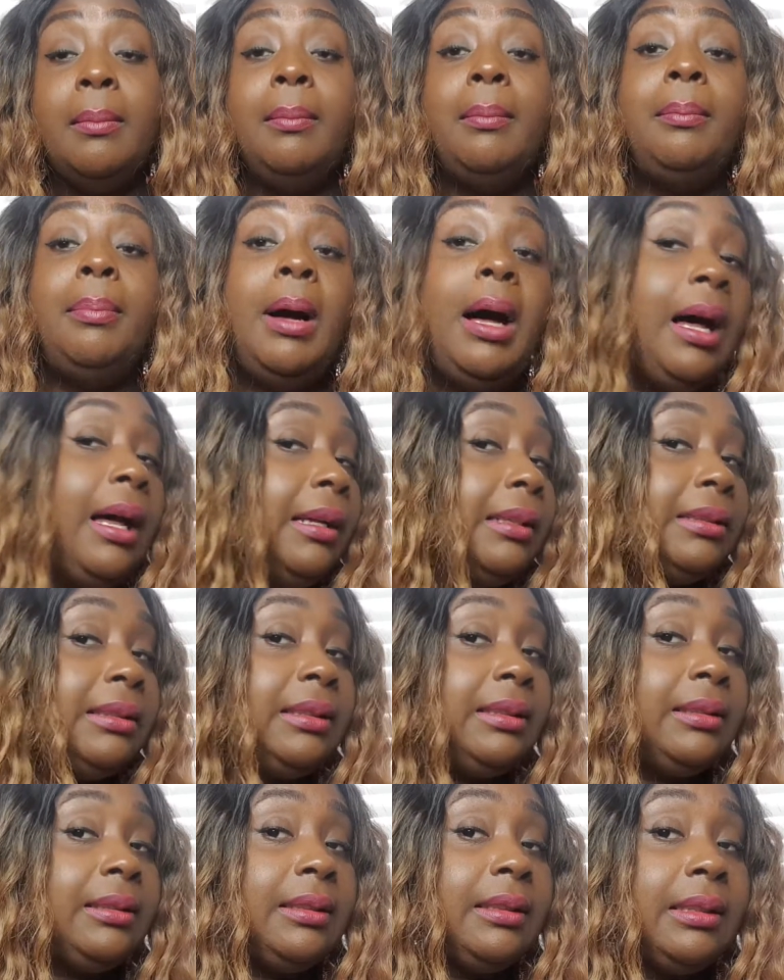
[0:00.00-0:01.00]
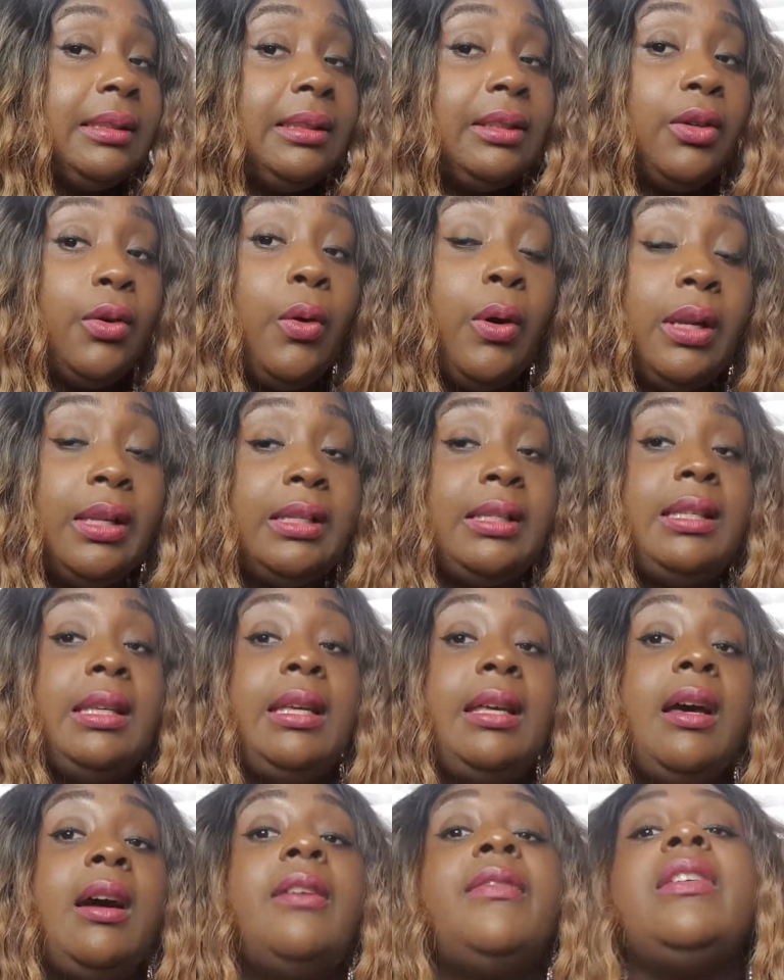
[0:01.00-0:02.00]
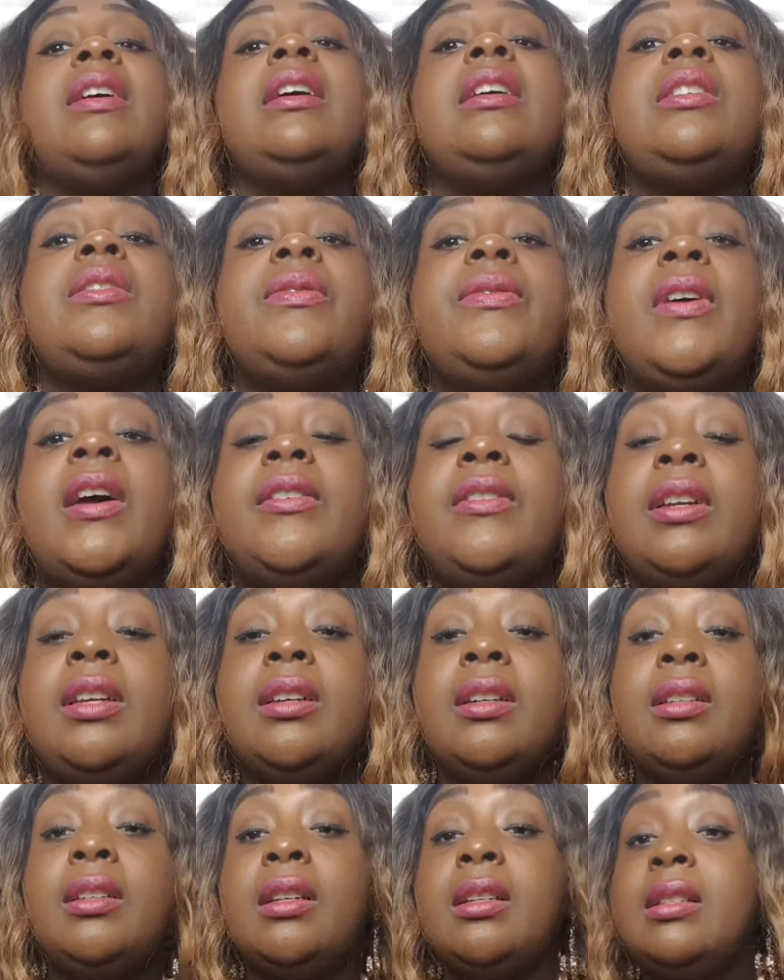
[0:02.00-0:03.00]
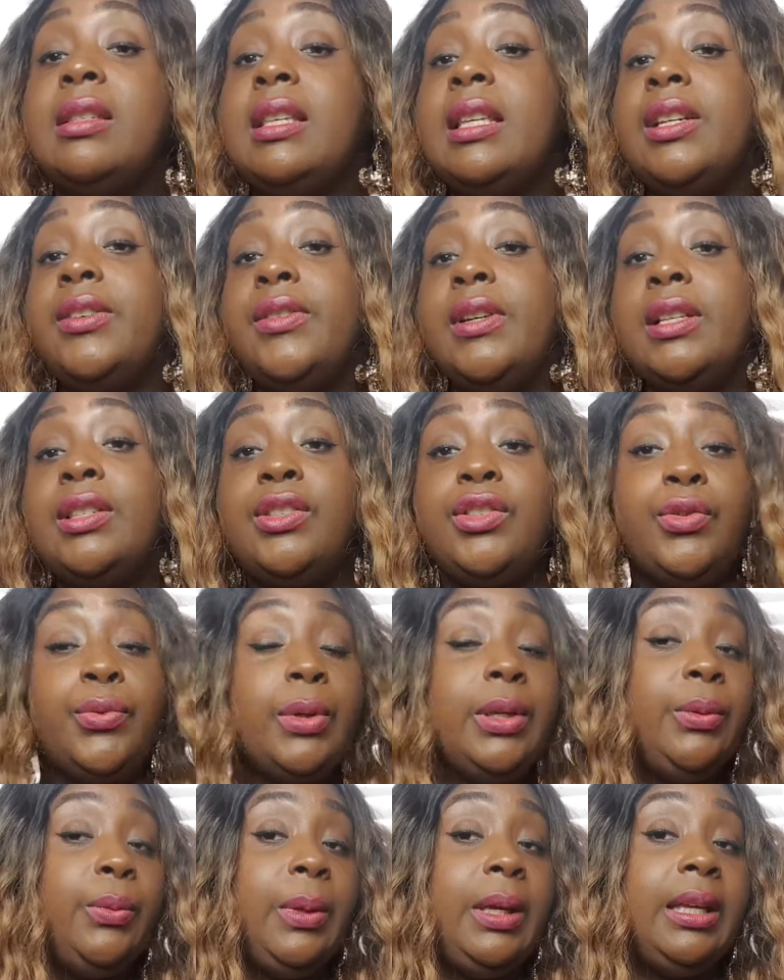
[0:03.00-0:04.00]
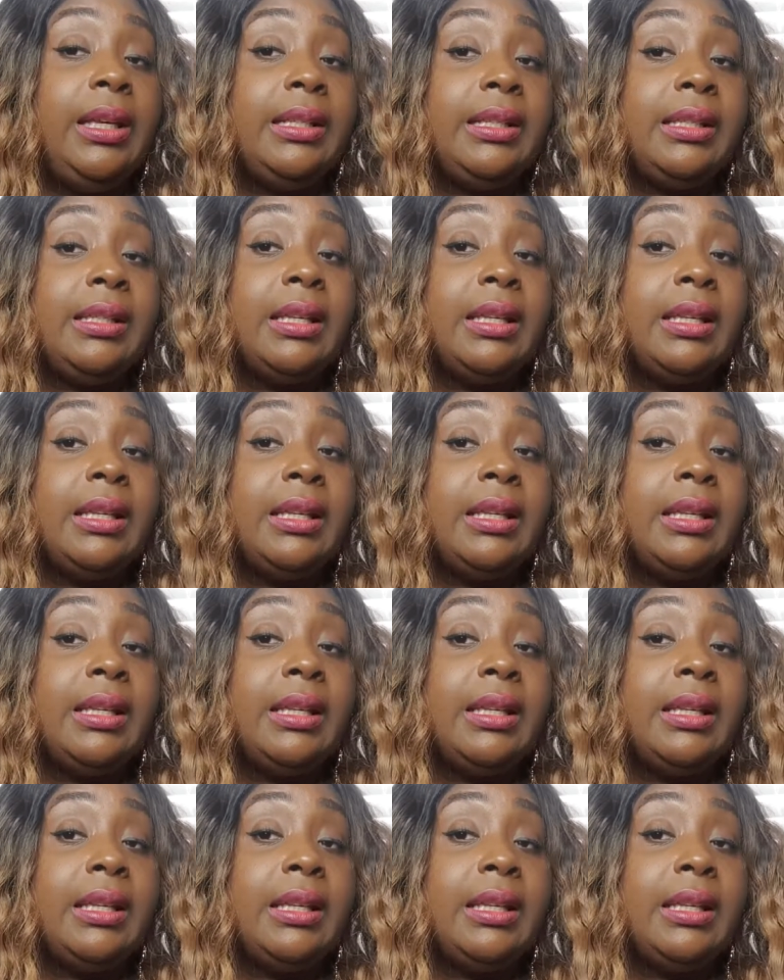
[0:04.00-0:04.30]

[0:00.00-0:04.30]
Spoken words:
but the quality of it is very good considering it's 3 weeks.